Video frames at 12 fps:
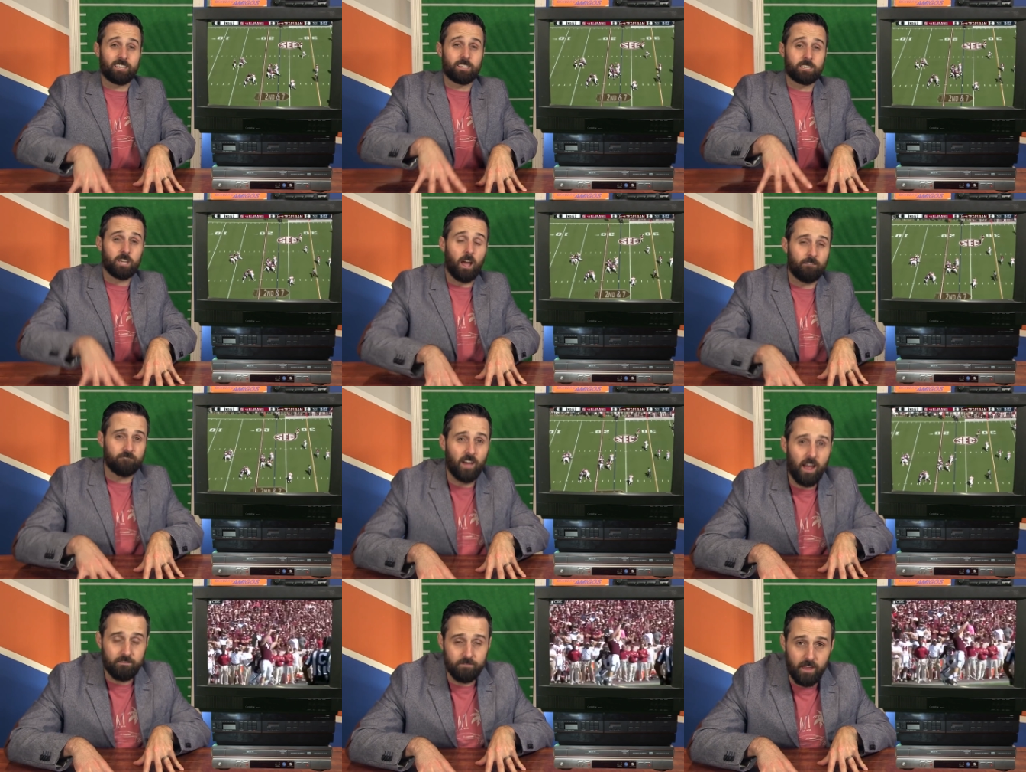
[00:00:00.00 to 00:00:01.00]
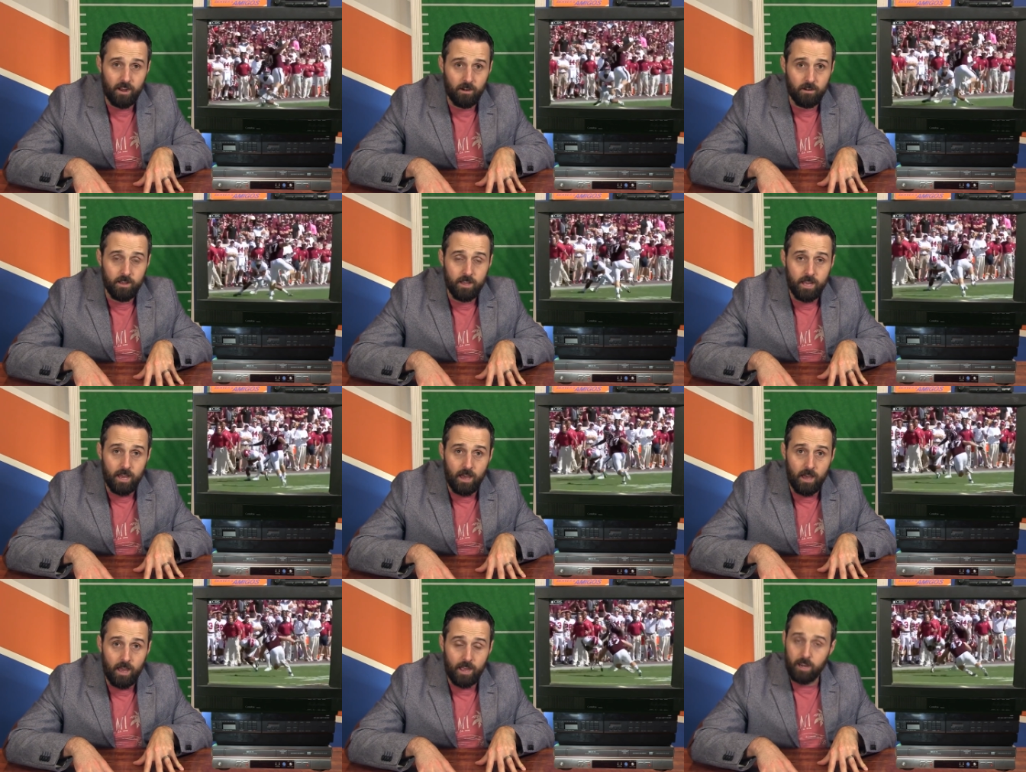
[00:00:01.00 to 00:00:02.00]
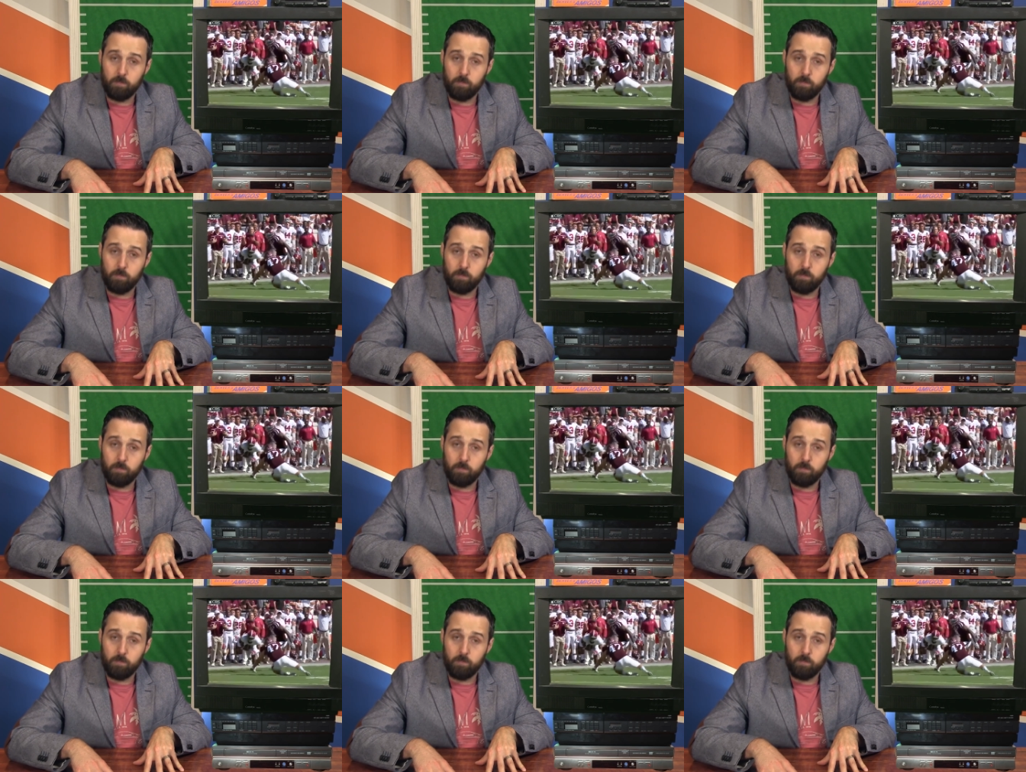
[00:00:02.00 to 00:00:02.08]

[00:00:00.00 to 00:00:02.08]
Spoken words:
in the top 5 there, and